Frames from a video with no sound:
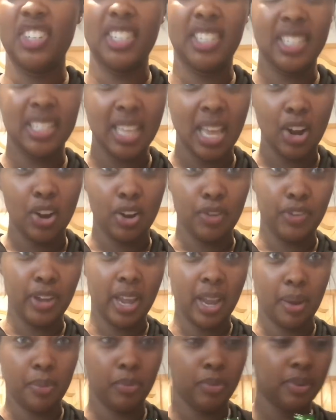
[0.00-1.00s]
did that off
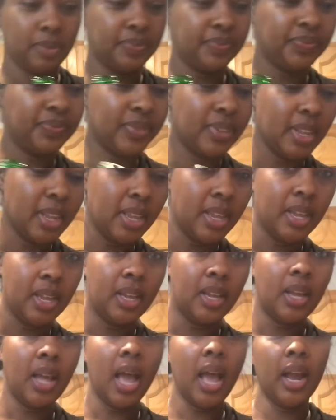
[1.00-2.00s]
camera.
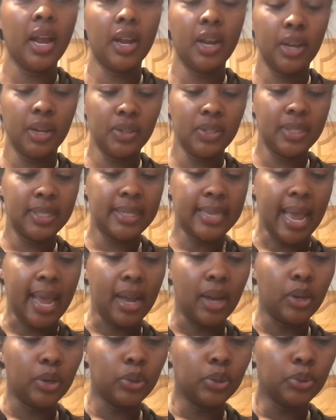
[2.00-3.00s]
How it goes
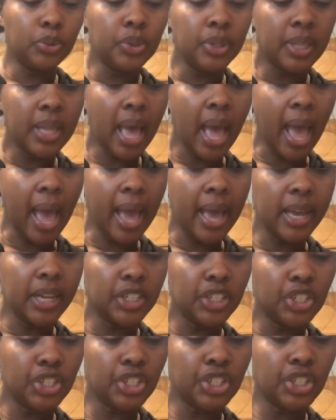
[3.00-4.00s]
down the
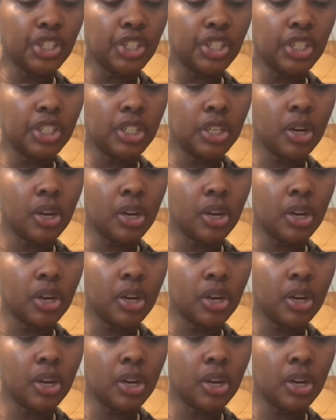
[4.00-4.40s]
hatch.